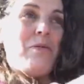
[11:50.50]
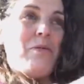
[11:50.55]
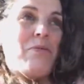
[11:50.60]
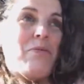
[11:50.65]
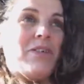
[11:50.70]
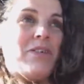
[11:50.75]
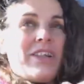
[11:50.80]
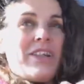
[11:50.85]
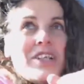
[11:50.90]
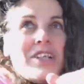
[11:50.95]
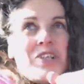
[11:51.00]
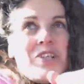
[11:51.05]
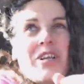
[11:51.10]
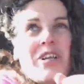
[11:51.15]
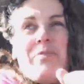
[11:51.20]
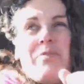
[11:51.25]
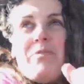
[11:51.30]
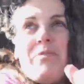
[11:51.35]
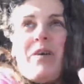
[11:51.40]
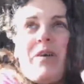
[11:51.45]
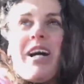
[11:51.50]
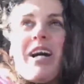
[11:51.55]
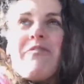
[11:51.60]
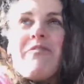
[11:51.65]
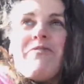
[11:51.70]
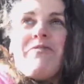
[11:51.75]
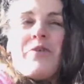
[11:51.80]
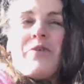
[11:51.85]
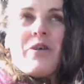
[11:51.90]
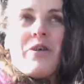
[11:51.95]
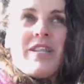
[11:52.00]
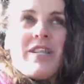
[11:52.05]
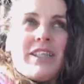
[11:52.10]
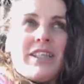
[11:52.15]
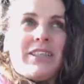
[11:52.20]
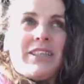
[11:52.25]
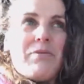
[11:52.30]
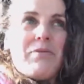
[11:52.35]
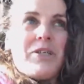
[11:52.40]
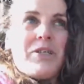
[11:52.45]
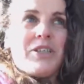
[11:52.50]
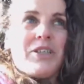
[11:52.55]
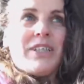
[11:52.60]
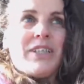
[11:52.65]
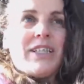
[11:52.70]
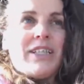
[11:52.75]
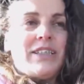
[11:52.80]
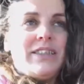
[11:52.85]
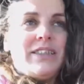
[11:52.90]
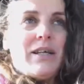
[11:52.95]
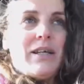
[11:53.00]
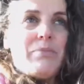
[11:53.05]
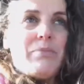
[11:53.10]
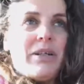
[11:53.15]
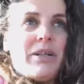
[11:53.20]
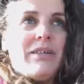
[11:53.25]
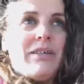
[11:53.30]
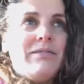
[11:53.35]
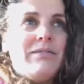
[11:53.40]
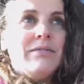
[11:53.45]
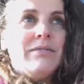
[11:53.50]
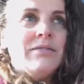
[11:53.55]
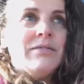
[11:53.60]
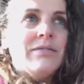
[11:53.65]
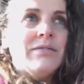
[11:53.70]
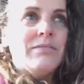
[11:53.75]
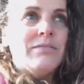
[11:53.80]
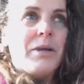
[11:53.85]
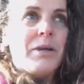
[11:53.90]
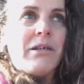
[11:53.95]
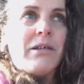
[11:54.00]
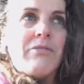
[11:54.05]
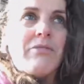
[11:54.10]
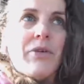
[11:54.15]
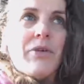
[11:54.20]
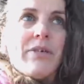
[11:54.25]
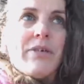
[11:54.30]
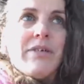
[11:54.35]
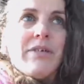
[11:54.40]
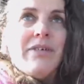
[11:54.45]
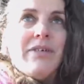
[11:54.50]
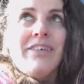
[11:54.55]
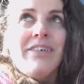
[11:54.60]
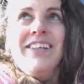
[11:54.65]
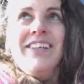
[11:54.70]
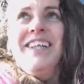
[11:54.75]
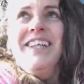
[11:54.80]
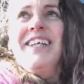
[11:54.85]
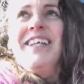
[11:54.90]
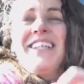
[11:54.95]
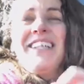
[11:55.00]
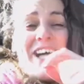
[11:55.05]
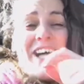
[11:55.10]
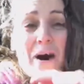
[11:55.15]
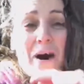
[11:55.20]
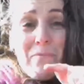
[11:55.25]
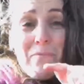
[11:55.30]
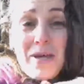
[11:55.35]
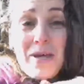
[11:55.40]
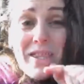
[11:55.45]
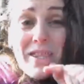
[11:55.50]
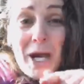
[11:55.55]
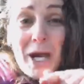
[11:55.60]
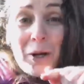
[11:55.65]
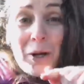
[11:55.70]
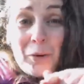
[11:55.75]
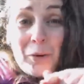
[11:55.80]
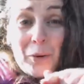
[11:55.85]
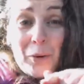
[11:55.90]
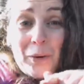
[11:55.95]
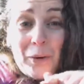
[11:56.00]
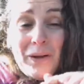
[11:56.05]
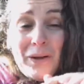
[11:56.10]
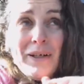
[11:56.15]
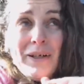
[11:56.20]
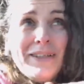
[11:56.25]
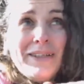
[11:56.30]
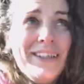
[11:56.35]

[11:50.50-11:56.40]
People are like jumping back and forth and somebody's just like stepping back and forth. I'll be that girl.